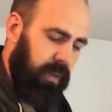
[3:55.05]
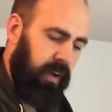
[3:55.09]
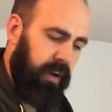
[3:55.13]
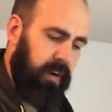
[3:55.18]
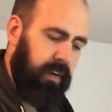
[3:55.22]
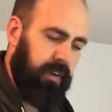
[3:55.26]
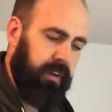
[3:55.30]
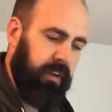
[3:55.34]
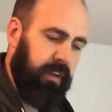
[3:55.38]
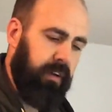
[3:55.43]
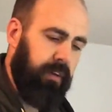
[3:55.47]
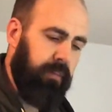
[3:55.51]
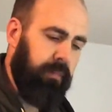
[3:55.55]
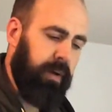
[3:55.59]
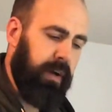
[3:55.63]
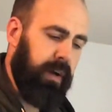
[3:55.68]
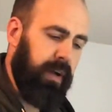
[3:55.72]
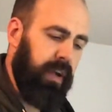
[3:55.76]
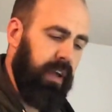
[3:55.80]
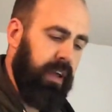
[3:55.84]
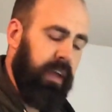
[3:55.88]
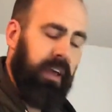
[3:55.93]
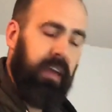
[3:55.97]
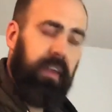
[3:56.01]
hard to come
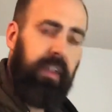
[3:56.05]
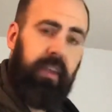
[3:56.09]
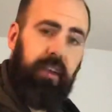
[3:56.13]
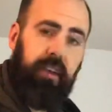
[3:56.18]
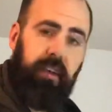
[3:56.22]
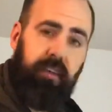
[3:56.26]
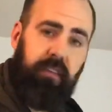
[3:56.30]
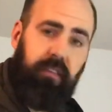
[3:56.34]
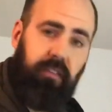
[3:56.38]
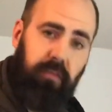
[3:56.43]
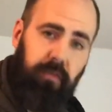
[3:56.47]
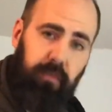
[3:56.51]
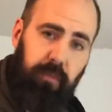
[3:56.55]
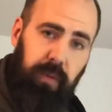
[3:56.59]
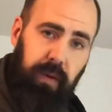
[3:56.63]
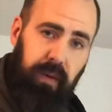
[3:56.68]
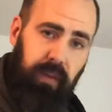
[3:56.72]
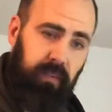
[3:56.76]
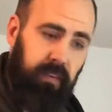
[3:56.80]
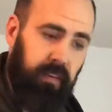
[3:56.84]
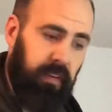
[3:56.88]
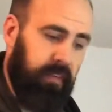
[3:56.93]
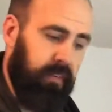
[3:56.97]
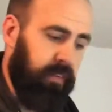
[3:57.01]
by. They're
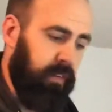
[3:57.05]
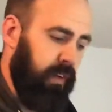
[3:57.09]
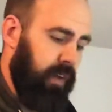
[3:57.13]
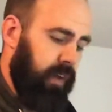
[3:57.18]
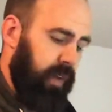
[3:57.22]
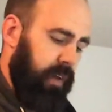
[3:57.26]
expensive.